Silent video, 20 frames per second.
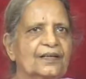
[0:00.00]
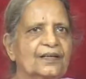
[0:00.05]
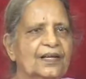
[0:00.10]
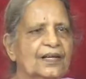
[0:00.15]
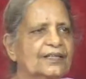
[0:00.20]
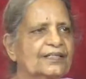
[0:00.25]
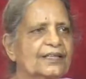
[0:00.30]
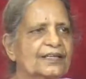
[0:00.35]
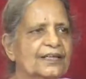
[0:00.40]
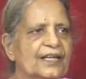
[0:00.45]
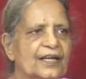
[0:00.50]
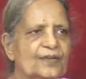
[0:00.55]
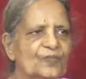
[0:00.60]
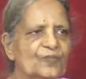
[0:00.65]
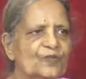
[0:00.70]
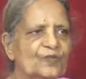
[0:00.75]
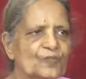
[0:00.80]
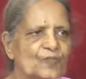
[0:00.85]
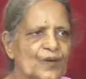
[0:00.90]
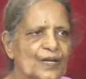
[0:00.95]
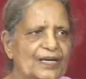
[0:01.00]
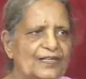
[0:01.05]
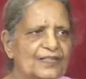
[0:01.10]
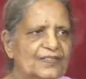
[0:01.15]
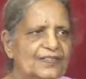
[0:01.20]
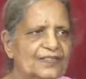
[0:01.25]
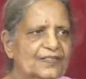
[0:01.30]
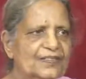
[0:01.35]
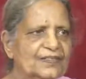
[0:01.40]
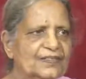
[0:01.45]
at the time of
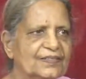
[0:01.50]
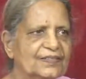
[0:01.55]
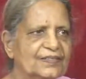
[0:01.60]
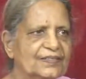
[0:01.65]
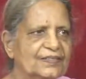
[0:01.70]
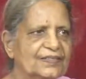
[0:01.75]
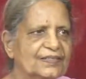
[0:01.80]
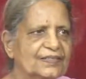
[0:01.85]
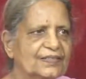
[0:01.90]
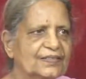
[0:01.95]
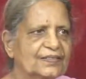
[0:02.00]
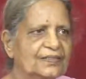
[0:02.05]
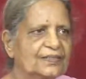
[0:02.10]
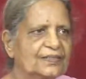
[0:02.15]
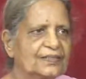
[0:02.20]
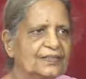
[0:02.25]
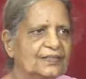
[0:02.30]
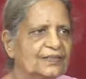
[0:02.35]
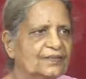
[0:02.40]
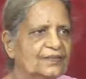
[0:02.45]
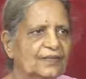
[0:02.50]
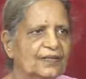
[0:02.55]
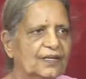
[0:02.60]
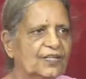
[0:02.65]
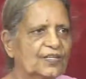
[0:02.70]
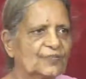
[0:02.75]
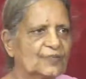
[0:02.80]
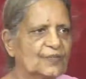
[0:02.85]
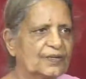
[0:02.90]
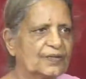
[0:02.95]
marriage,
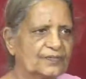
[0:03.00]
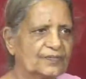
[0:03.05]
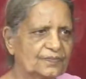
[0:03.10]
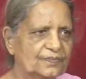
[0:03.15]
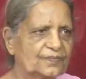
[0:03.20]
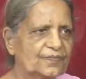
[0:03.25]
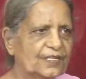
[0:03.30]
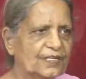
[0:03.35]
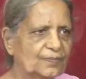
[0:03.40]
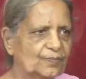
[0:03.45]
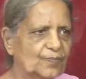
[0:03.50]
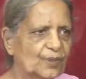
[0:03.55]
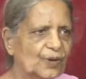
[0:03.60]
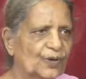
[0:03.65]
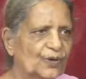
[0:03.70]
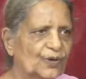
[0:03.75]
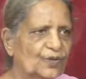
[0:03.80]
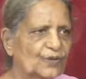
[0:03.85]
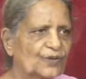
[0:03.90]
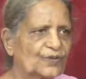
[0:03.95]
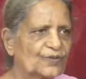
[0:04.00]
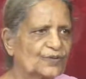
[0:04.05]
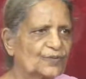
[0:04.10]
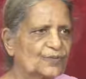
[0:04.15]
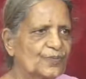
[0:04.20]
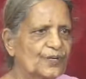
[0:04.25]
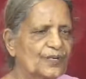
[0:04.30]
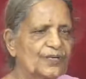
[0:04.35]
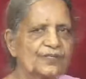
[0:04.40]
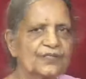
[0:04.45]
husband, that boy also
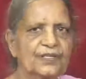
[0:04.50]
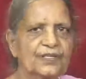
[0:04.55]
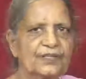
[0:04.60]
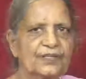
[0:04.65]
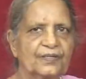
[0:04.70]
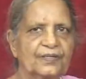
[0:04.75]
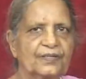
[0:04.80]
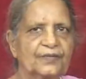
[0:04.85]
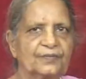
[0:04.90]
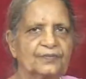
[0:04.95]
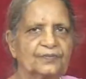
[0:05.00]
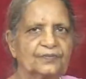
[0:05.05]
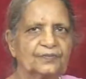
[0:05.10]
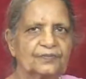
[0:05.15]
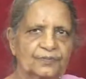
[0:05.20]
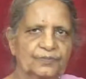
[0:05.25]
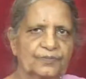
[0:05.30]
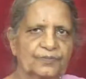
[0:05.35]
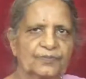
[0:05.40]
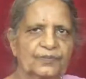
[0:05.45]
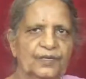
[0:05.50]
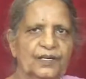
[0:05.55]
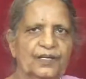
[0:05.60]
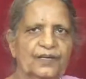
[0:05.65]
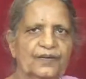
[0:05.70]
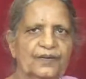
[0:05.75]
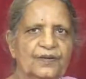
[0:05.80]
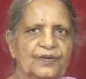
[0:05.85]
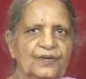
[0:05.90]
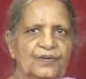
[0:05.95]
brings and the
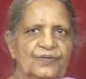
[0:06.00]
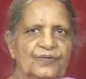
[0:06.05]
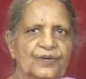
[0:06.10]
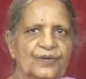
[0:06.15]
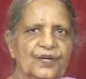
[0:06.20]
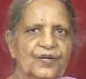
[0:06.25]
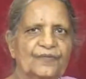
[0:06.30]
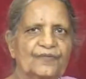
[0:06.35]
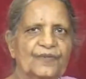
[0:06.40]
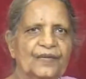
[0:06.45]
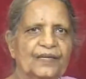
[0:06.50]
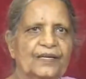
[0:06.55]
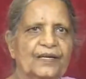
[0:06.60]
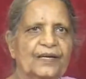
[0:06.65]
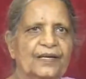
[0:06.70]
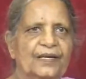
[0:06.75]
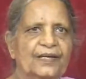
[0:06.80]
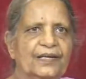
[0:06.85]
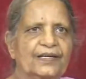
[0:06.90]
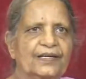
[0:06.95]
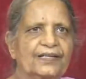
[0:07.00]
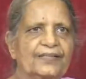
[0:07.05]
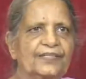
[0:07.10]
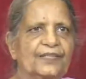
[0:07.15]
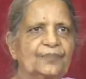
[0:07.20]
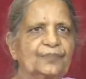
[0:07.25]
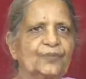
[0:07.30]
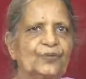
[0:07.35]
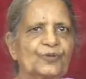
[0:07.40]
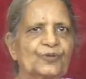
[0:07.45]
girl also have one garland.
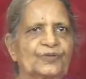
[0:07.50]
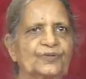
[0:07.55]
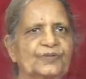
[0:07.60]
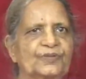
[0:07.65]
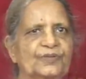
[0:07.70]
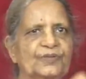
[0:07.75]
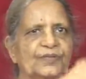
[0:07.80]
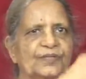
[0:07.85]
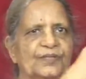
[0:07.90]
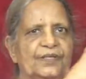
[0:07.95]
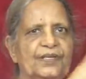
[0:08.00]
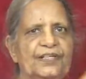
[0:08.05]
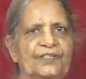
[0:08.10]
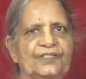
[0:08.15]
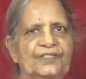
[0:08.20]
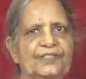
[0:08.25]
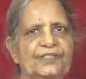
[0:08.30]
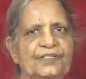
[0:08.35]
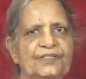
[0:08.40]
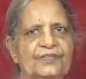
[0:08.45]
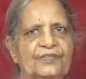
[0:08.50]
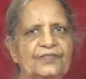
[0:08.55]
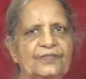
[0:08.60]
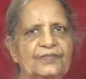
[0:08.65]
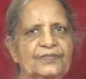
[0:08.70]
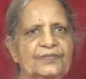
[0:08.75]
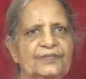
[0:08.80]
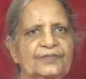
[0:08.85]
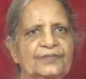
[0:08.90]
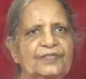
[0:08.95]
They put in each
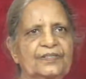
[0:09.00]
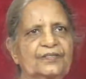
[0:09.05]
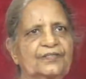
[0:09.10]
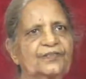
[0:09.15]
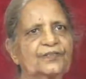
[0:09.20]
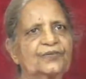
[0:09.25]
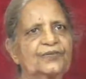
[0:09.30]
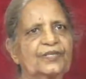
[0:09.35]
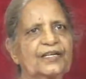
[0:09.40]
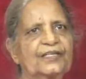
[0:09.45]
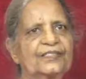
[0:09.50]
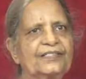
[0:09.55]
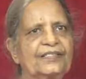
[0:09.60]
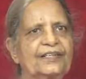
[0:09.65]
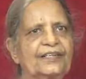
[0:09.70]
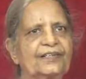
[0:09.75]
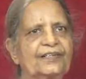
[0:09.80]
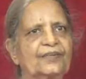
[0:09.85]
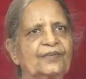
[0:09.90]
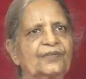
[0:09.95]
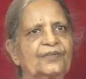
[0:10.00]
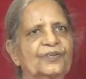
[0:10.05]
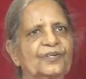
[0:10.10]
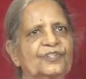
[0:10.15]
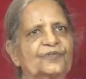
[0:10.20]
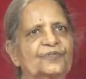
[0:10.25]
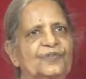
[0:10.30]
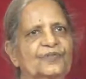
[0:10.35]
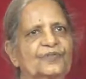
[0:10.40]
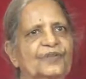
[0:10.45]
other's so that they are now
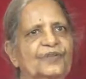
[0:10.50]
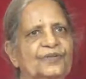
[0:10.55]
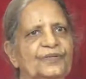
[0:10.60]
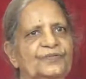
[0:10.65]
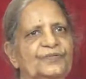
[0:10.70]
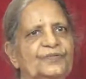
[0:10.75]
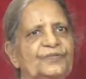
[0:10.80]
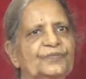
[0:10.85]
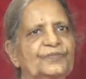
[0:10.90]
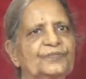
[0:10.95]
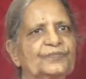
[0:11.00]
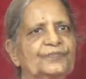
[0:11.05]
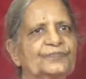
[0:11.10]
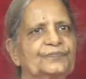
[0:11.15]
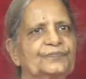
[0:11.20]
husband wife.